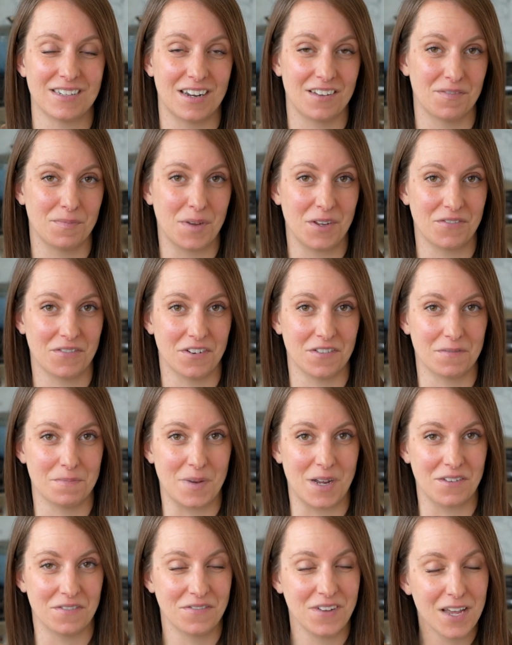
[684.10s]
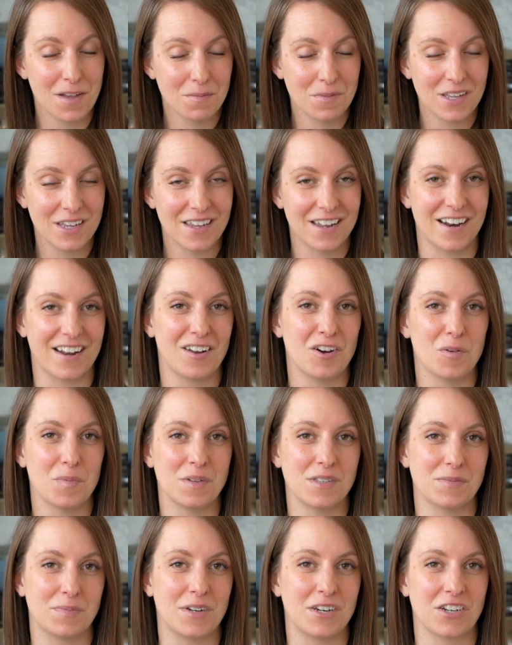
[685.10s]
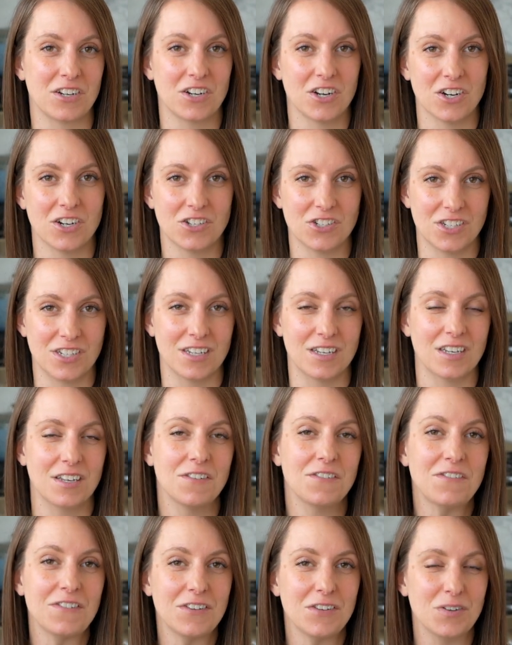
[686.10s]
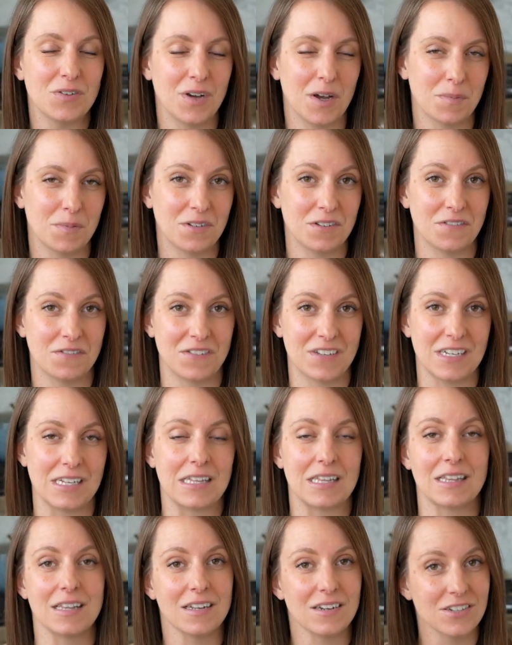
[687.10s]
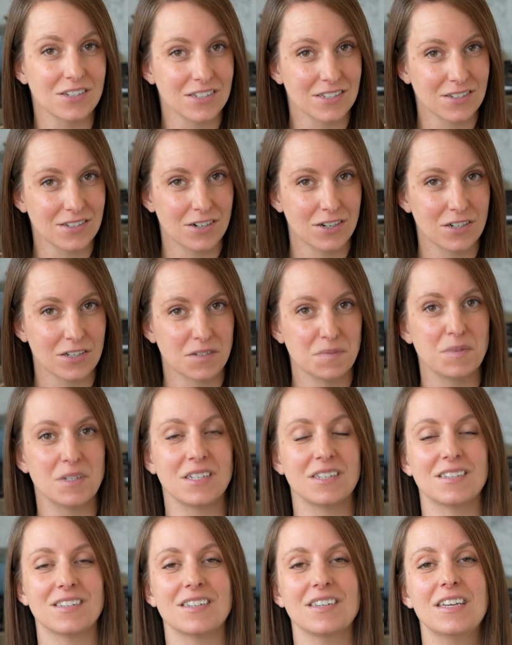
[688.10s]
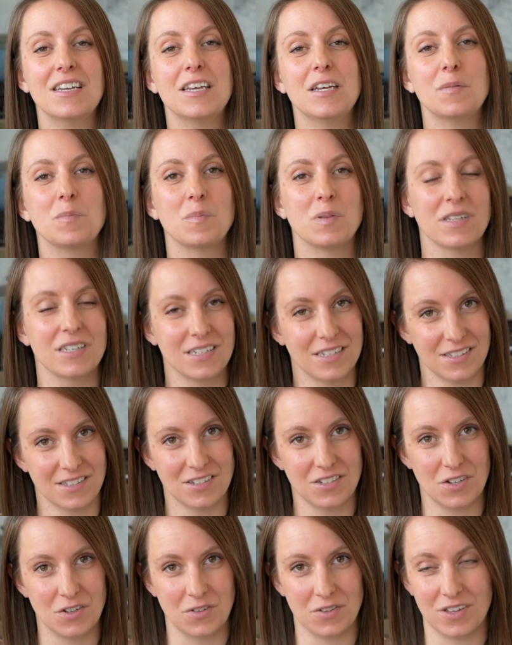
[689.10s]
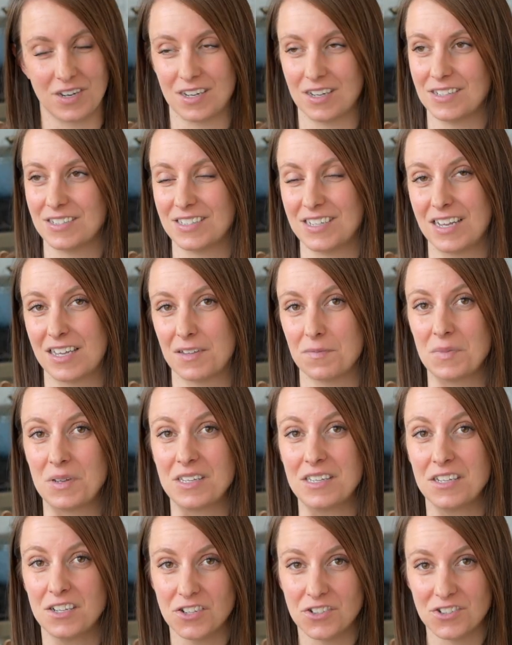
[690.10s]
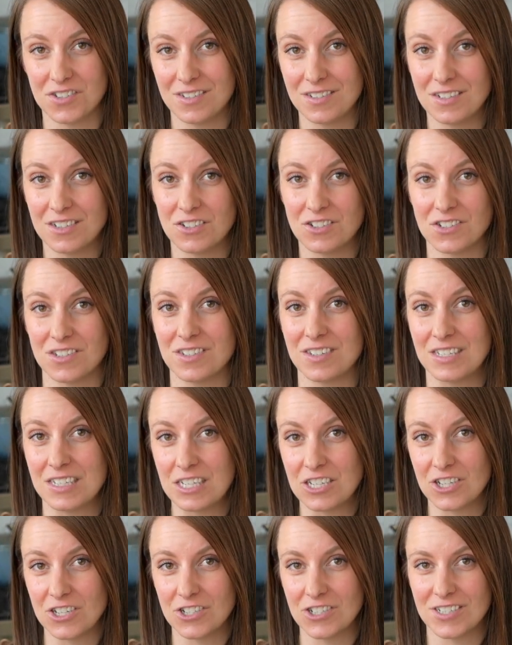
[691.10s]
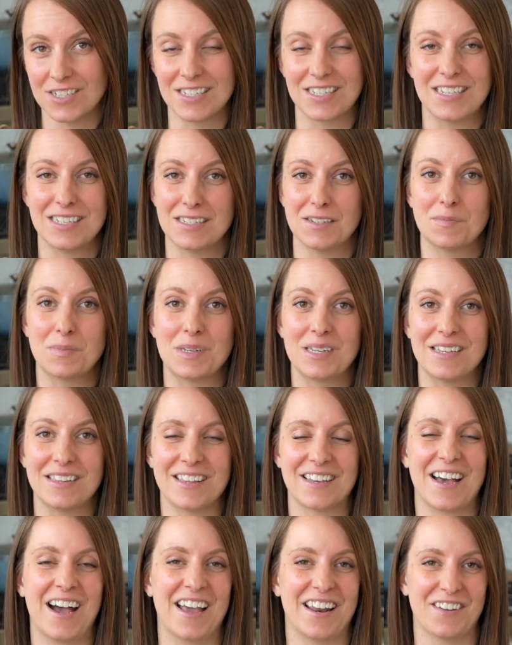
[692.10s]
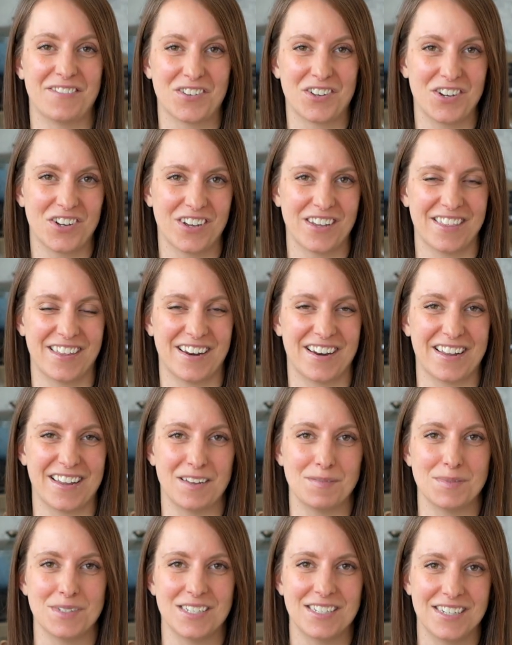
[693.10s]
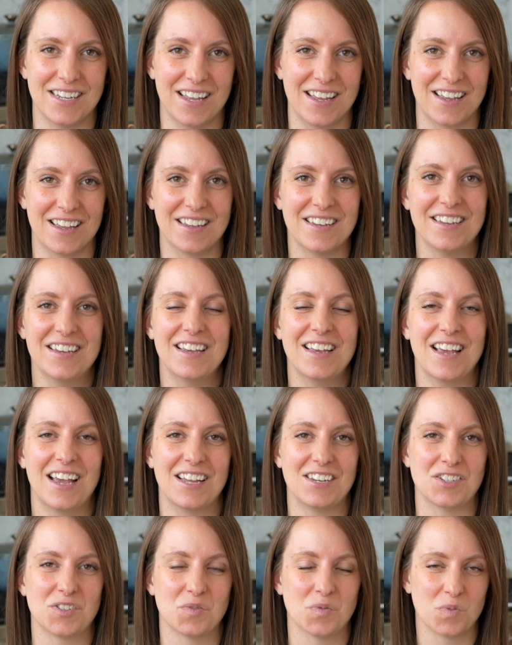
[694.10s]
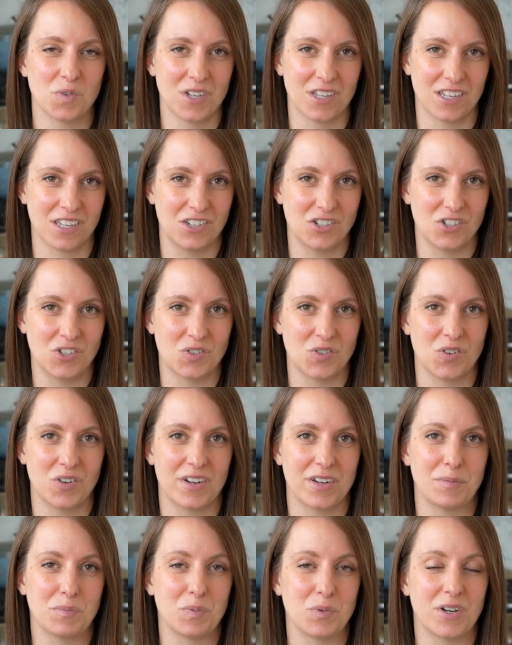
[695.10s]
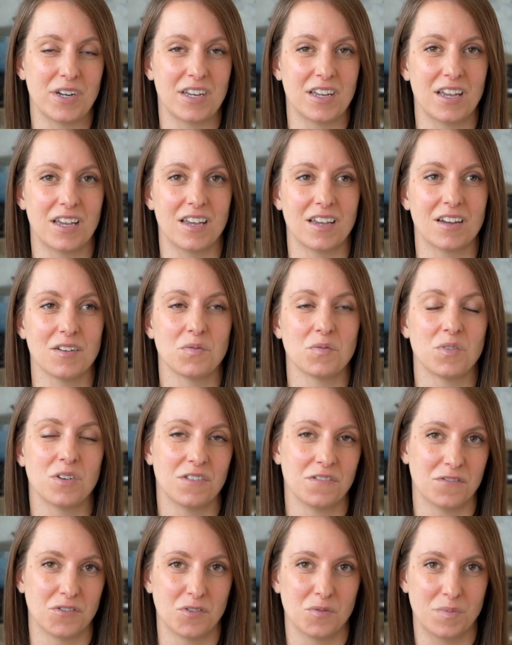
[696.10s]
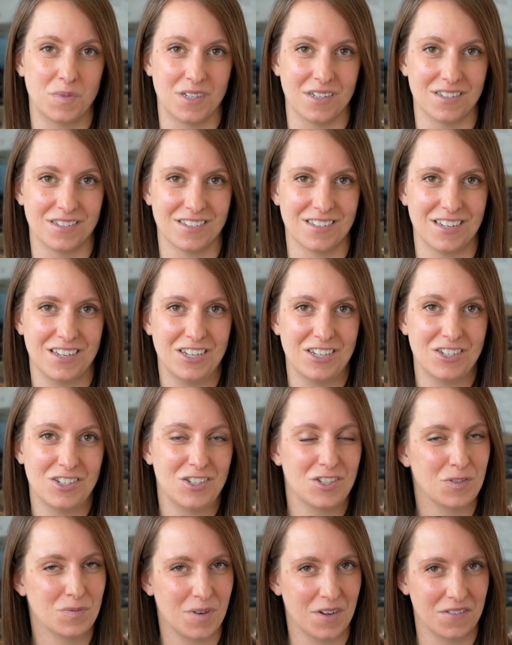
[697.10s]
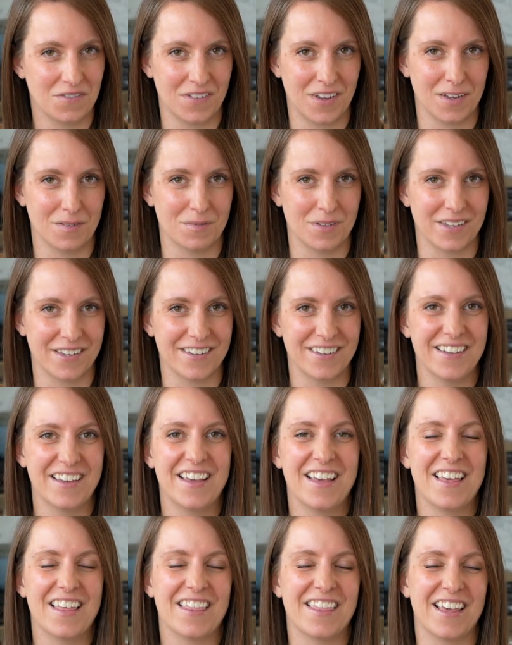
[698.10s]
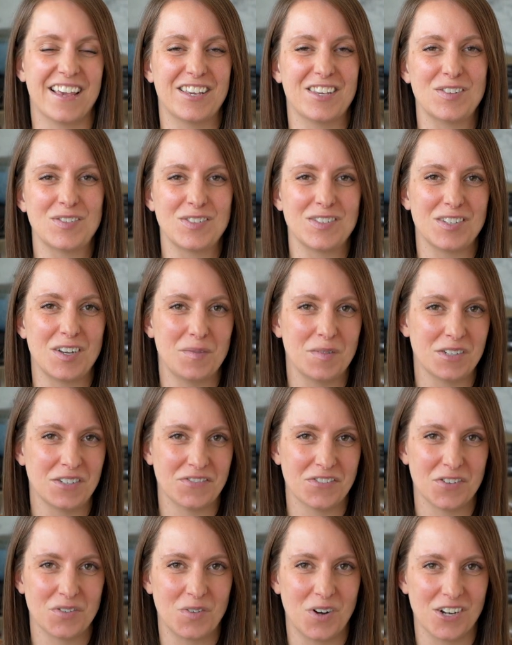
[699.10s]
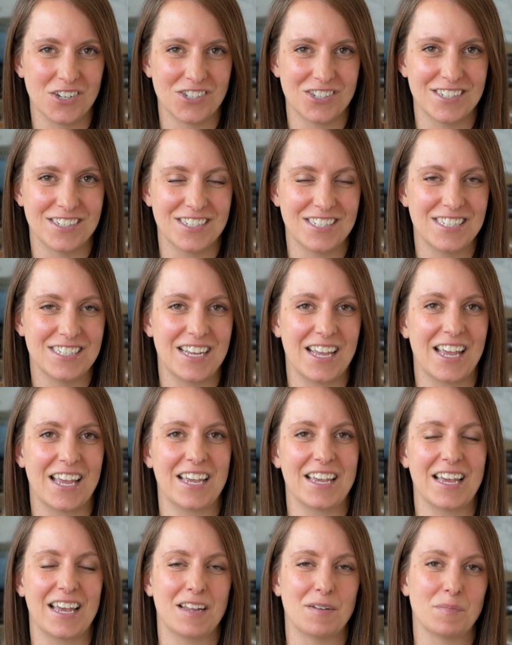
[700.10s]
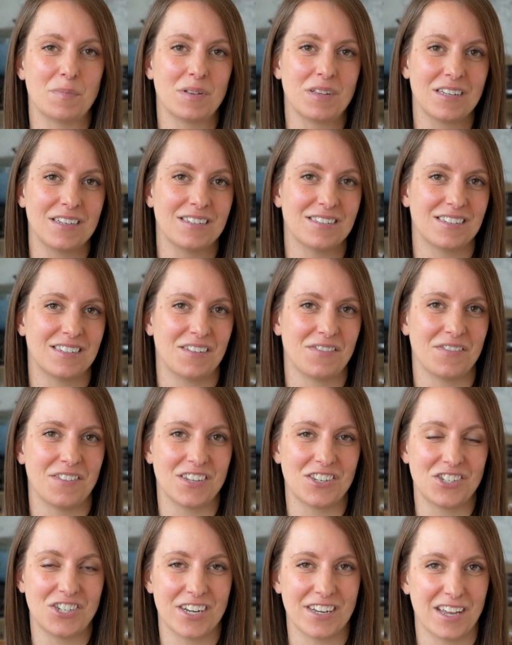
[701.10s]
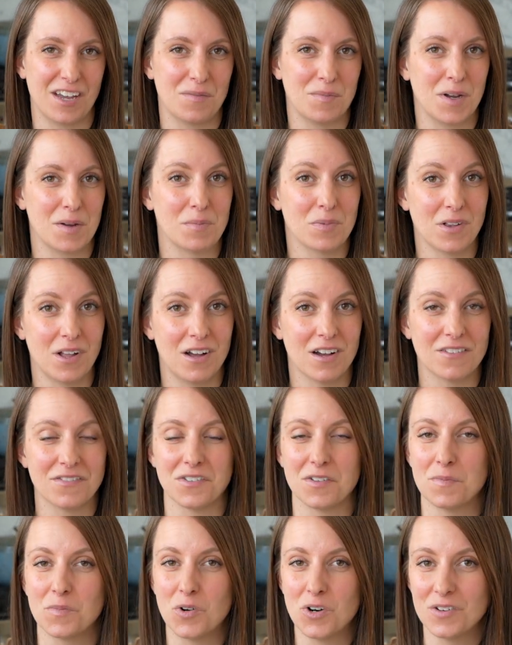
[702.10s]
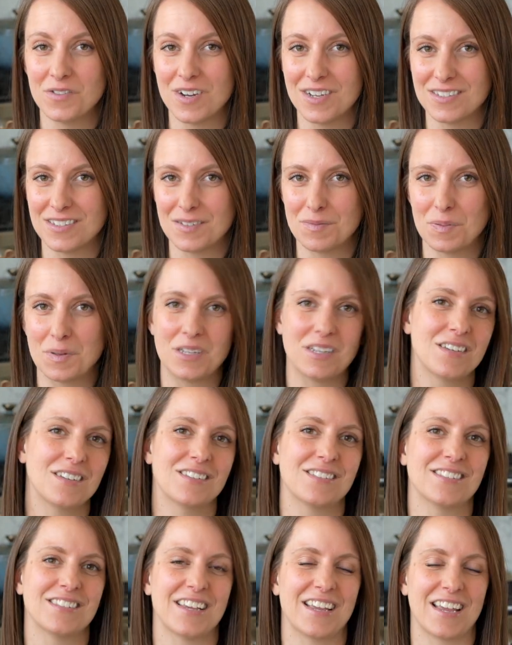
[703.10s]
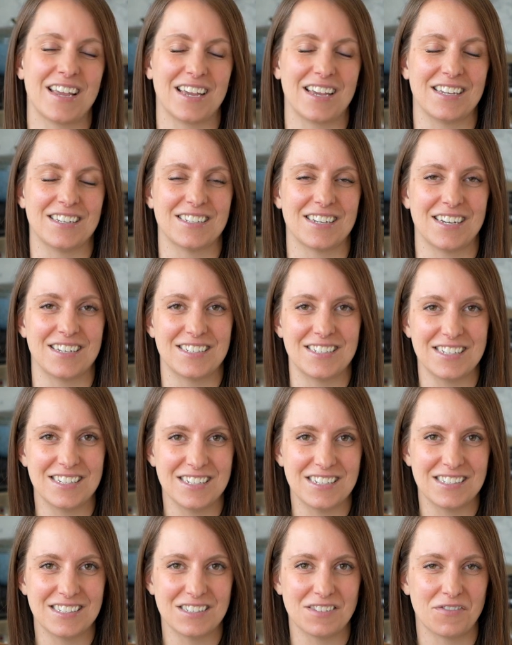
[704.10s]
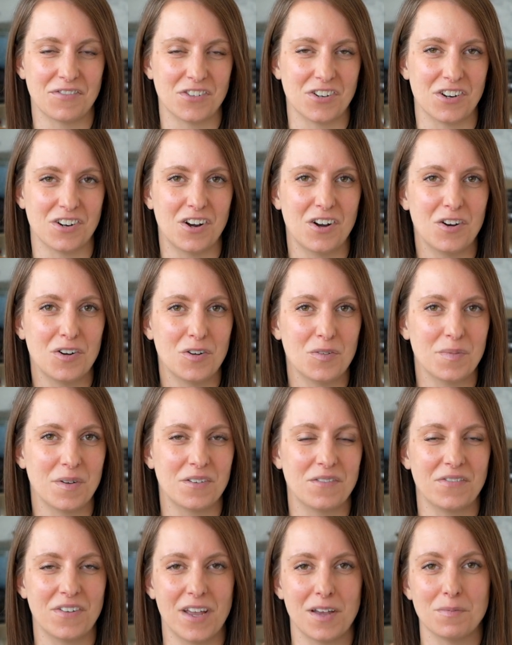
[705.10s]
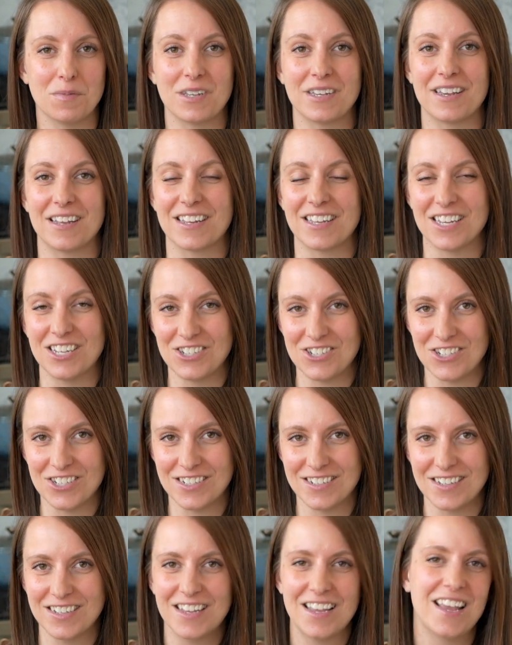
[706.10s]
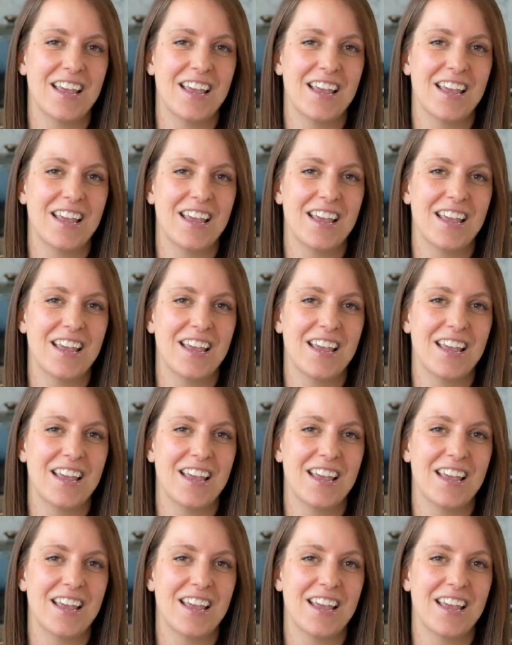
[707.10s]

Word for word: that I've made for my family, and I hope it's been encouraging. If you happen to feel a little discouragement, please know that it has taken me years and years and years to get to be the kind of cook that I am today and to really enjoy bringing real food meals to my family. Thank you so much for watching today and please definitely check out my blog for more recipes and ideas for your home and family and kitchen.